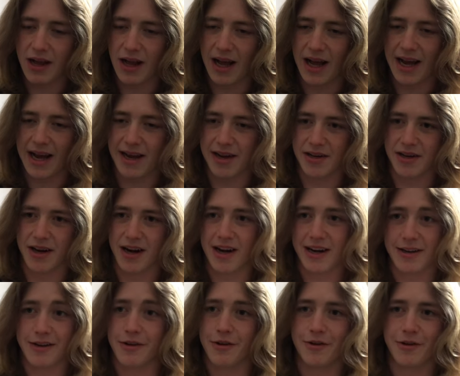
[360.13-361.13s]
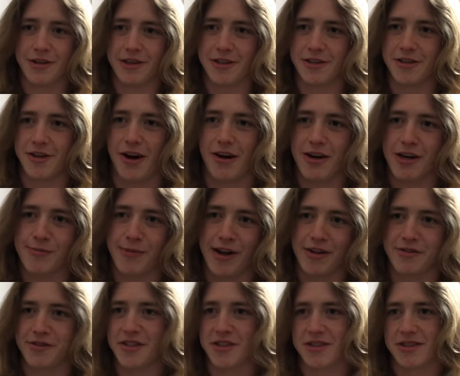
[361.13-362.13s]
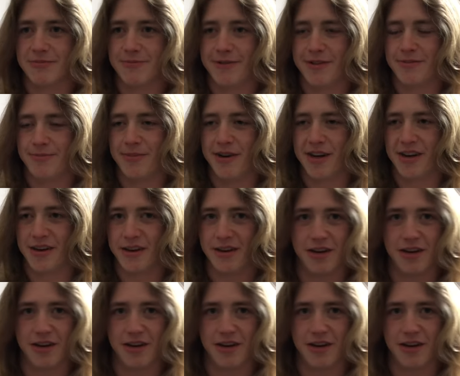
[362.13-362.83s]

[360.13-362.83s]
And I literally talk about this in one of my